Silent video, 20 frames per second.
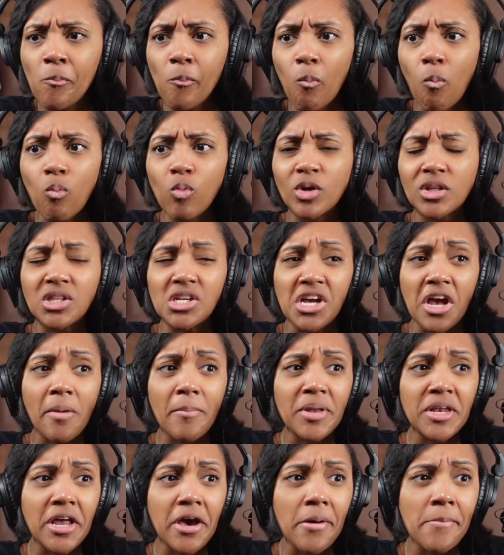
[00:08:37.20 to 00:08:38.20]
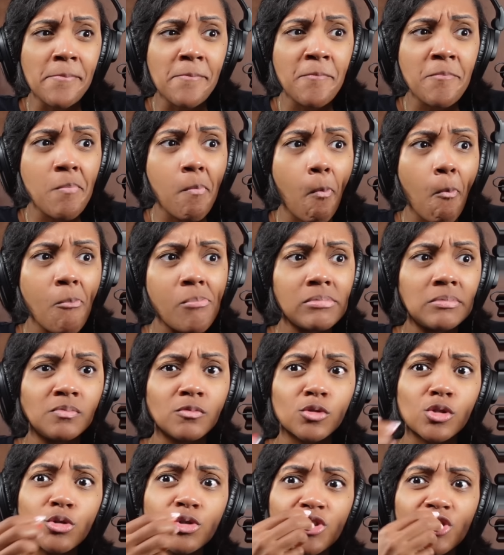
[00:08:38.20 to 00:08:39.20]
With the Eminem
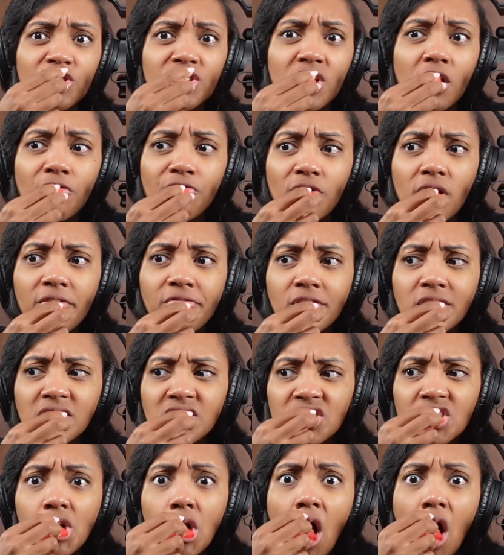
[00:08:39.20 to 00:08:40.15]
lose yourself reference.